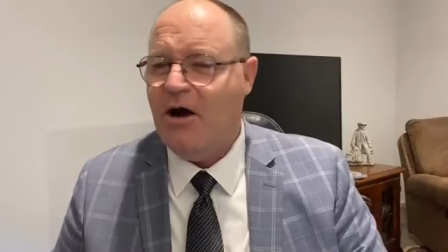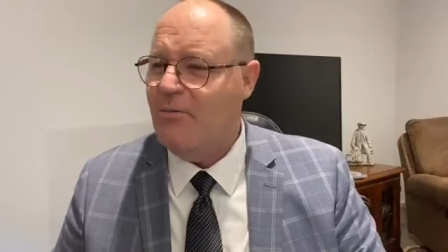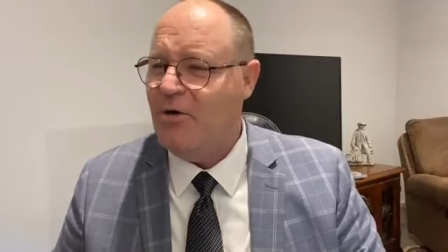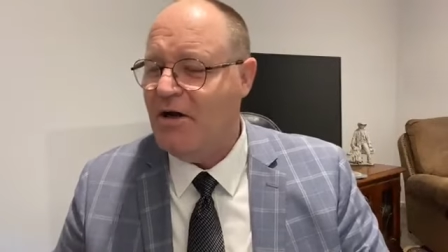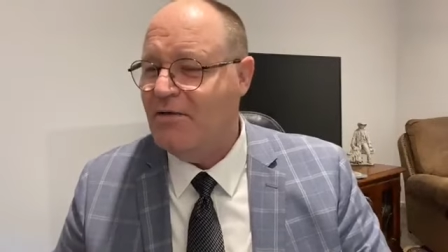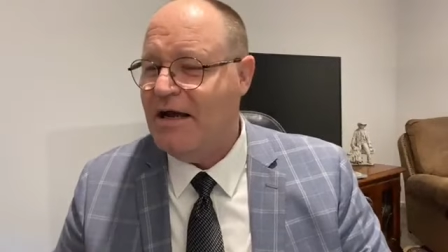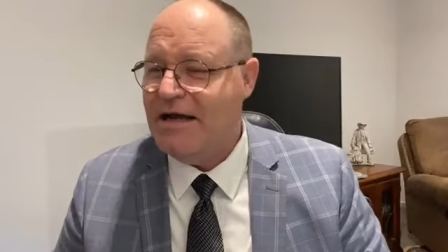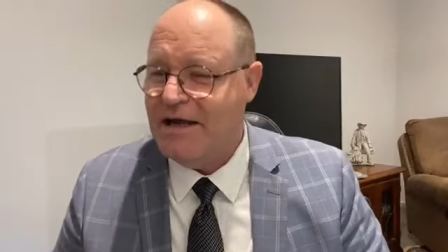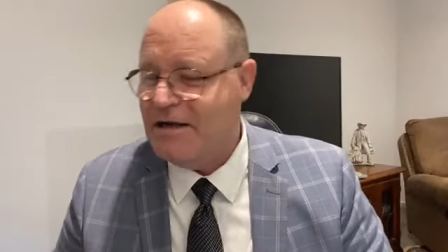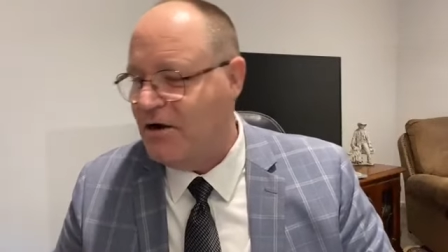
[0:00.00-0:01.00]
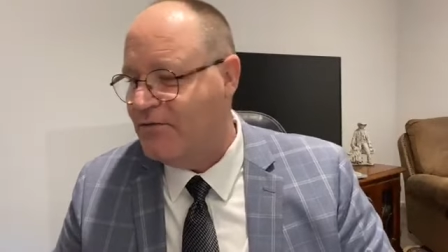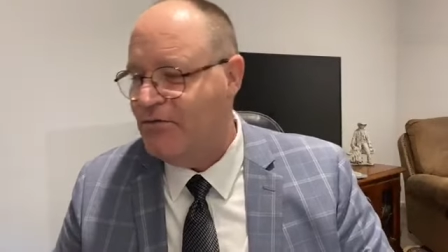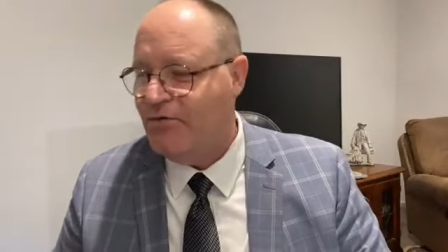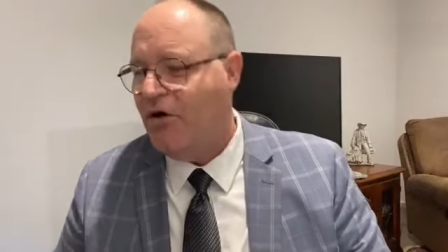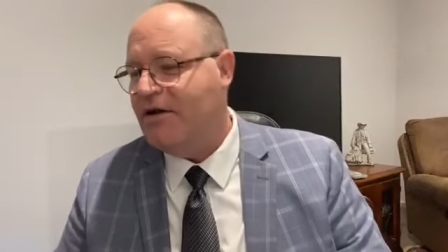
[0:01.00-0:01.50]
Oh, by the way, honey, I've
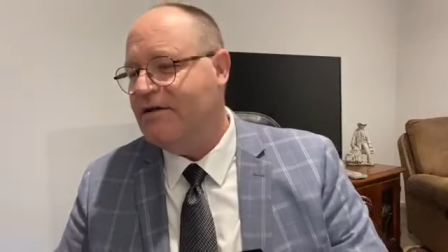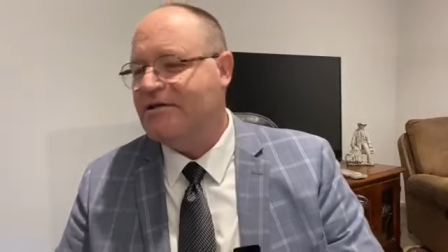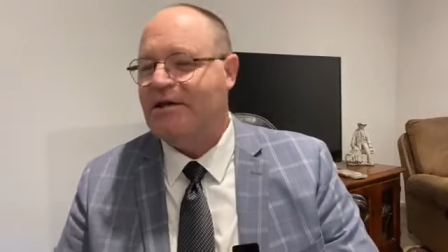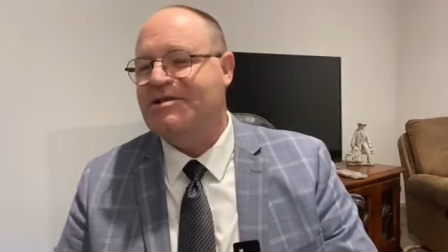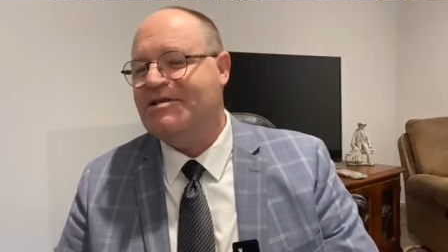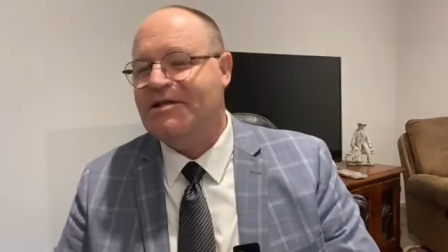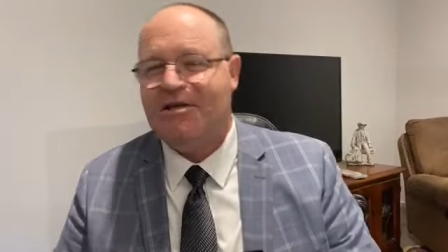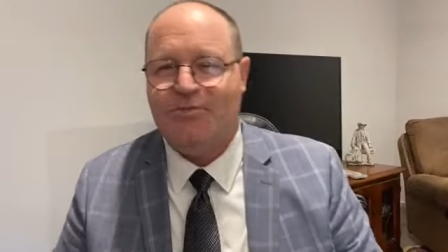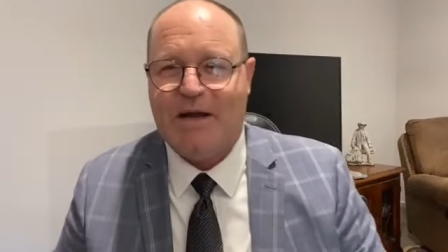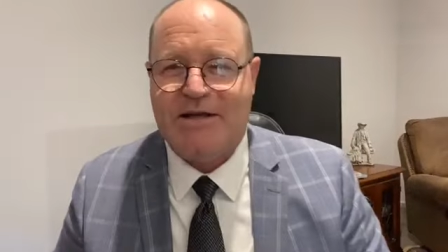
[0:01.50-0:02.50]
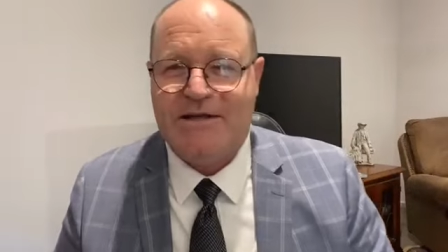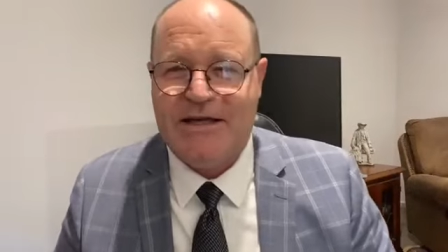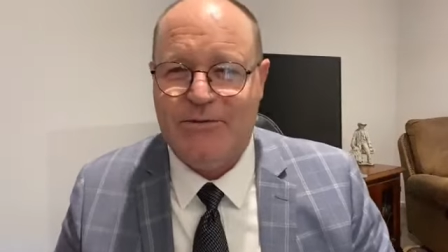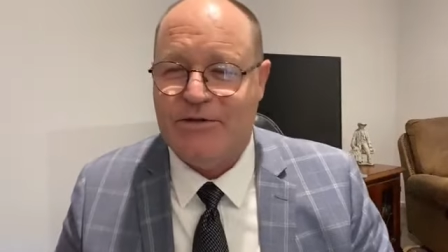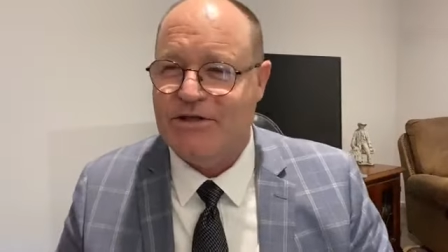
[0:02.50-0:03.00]
invited such and such back to
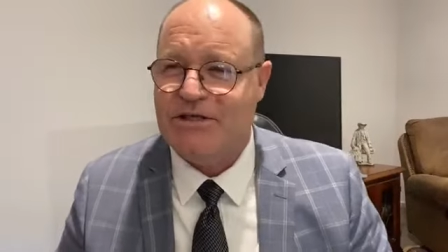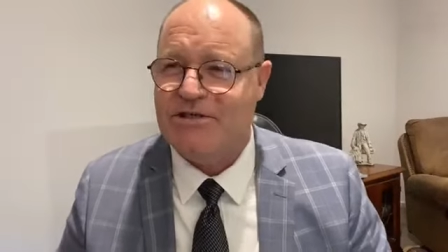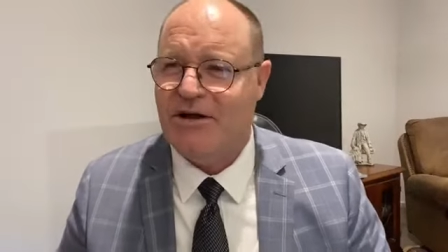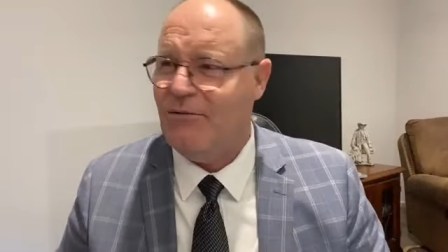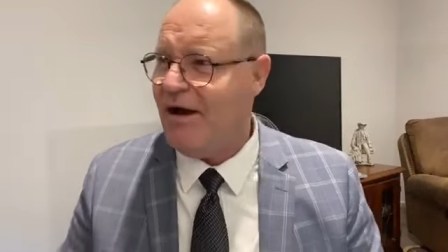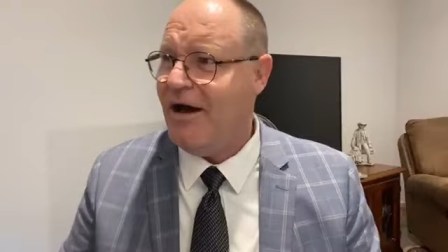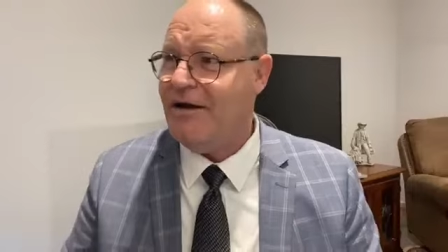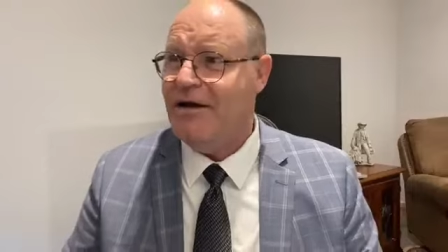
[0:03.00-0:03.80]
eat with us. She's like, what?